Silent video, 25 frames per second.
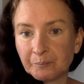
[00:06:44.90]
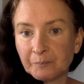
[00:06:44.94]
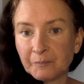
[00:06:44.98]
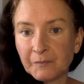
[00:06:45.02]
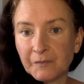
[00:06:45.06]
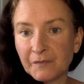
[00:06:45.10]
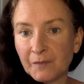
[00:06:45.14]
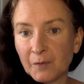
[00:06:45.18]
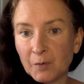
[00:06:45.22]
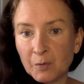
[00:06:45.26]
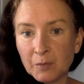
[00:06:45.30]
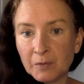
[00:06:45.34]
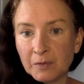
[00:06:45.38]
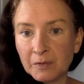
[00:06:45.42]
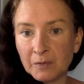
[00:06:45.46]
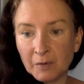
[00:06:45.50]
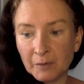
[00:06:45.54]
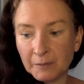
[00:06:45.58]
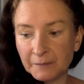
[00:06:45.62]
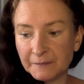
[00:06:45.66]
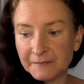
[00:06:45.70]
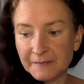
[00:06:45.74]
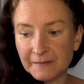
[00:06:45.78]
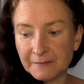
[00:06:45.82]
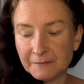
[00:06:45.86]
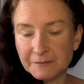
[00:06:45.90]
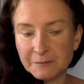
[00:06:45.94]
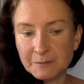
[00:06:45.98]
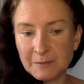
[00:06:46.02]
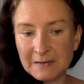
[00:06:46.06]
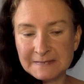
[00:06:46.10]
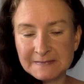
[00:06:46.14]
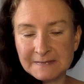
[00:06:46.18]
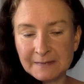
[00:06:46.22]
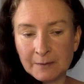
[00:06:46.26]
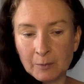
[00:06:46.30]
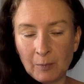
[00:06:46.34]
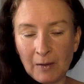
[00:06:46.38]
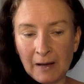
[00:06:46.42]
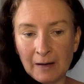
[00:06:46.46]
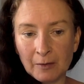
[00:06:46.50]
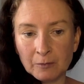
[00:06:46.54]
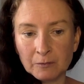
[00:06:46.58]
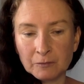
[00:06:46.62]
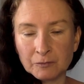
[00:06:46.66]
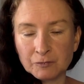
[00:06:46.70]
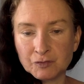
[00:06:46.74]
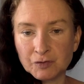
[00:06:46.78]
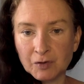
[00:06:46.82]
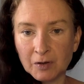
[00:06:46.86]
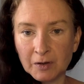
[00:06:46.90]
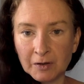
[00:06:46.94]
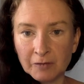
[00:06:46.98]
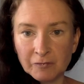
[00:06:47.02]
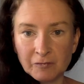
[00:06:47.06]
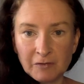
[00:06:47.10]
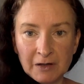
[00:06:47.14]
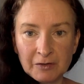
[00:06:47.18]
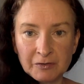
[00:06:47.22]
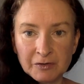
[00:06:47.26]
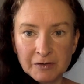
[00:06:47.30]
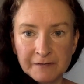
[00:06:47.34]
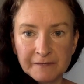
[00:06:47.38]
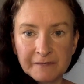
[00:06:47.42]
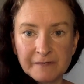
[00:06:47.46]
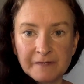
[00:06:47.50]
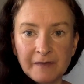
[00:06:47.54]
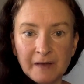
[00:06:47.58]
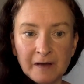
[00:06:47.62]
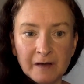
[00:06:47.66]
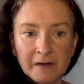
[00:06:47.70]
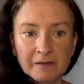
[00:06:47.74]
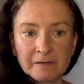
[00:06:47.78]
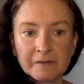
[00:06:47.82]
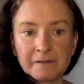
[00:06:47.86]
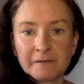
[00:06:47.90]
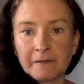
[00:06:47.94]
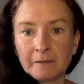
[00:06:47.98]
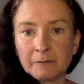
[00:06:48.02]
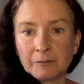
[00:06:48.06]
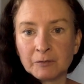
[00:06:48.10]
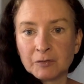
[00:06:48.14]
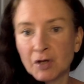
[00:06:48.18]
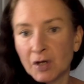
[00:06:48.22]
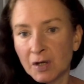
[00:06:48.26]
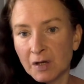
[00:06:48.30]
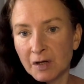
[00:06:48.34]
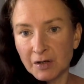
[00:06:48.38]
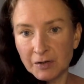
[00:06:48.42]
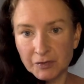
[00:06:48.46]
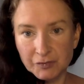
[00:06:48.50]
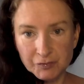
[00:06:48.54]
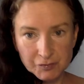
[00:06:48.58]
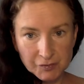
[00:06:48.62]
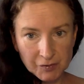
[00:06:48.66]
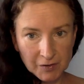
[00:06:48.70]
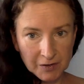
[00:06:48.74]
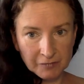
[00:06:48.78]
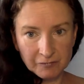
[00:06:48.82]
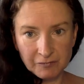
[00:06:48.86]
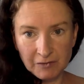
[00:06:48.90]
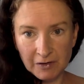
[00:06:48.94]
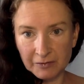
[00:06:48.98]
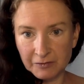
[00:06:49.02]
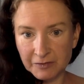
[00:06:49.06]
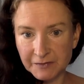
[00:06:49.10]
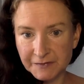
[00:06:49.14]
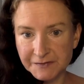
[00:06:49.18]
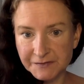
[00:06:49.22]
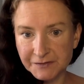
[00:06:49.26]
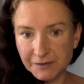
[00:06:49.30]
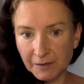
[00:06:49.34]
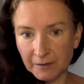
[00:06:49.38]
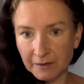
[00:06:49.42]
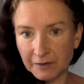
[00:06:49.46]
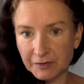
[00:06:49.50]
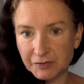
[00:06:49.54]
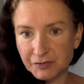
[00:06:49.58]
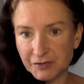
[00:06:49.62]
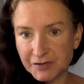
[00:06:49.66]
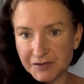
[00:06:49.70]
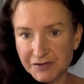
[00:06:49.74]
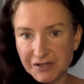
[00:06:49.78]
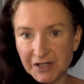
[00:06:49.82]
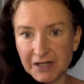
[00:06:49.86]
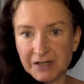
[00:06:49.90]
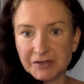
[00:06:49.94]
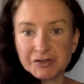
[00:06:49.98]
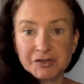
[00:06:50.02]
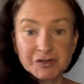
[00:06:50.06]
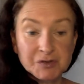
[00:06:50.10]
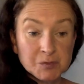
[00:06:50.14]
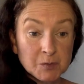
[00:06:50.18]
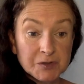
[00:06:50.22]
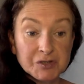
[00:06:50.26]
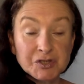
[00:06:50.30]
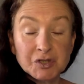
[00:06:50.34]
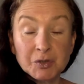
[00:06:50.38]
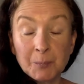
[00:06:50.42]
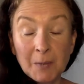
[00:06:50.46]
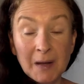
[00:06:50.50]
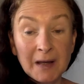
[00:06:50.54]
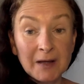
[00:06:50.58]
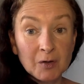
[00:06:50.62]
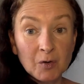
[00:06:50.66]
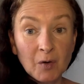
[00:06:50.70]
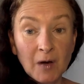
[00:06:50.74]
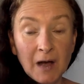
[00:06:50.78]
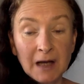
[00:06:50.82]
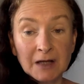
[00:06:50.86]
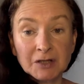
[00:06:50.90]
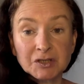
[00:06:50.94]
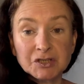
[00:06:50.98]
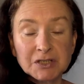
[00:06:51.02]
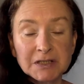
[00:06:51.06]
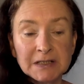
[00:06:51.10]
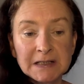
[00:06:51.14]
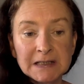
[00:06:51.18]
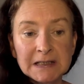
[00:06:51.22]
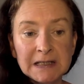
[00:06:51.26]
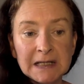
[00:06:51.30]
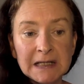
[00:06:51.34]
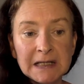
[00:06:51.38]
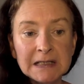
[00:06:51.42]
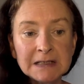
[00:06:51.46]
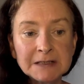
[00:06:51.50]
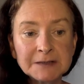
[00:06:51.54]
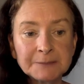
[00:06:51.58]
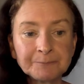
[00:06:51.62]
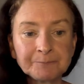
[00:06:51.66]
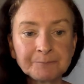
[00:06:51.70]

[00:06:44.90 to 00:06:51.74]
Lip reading: So it saves messing about and trying various things and trying various dietary changes which you may not actually need.